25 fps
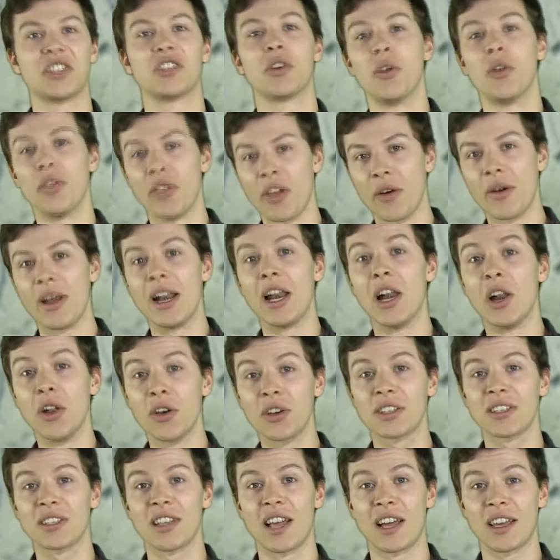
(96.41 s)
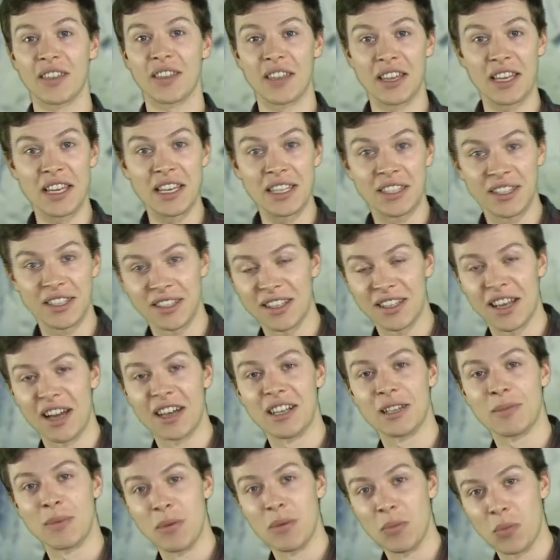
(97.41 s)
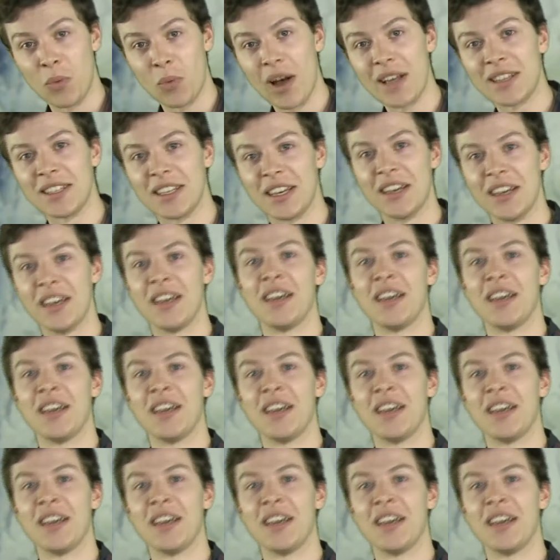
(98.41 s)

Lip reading: So although it looks like the eastern side has been wetter,